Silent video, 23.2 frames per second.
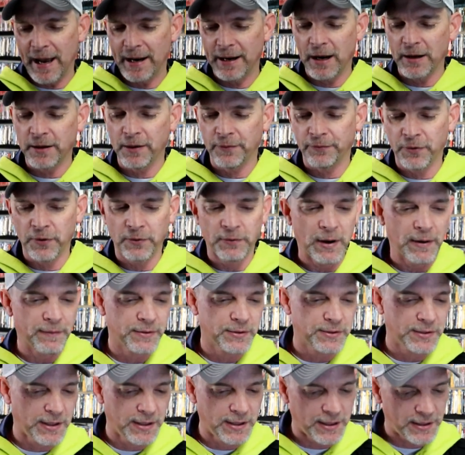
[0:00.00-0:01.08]
that out if you've never
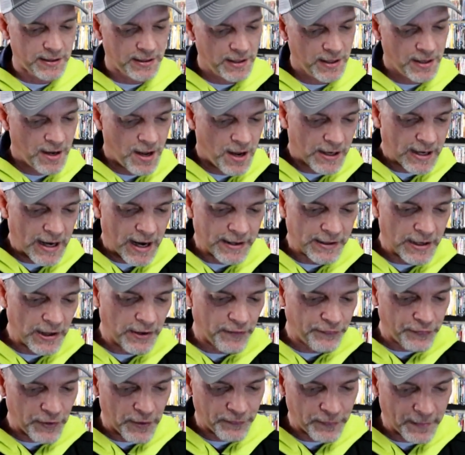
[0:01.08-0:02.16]
seen it. Okay,
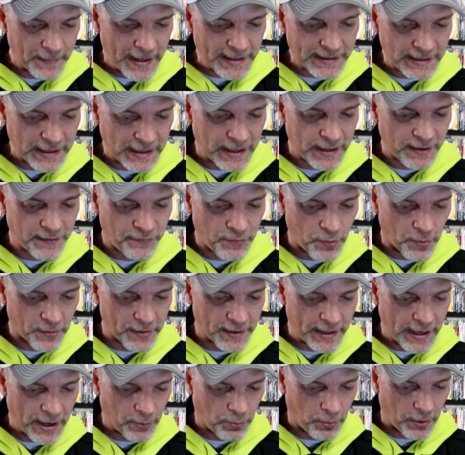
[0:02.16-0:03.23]
another film from nineteen eighty-four
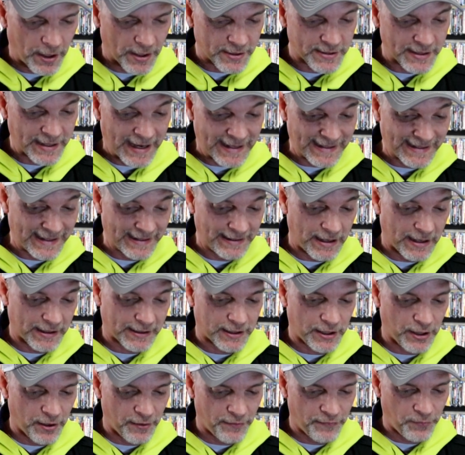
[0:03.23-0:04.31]
that I watched that I did not
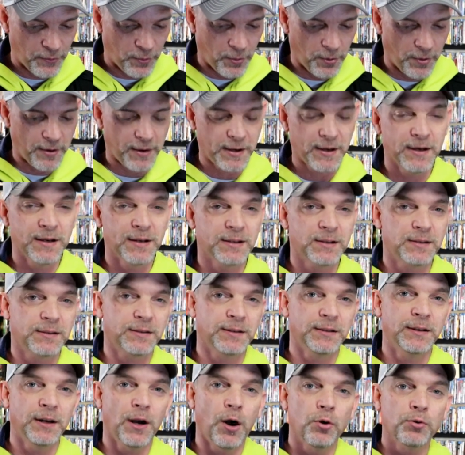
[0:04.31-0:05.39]
care for is
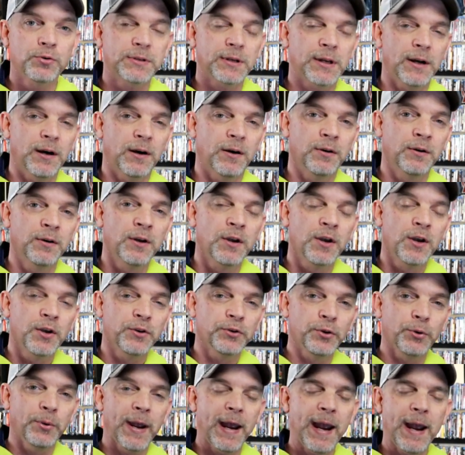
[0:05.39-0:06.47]
The Hotel
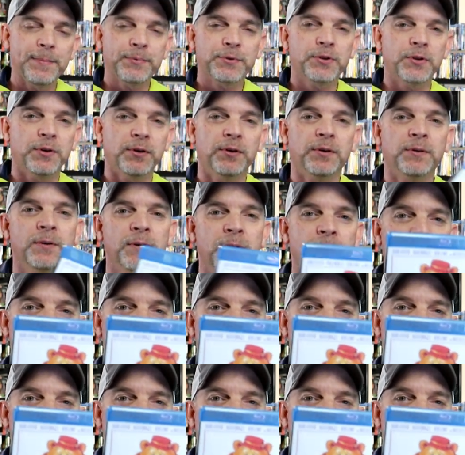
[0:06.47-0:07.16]
New Hampshire.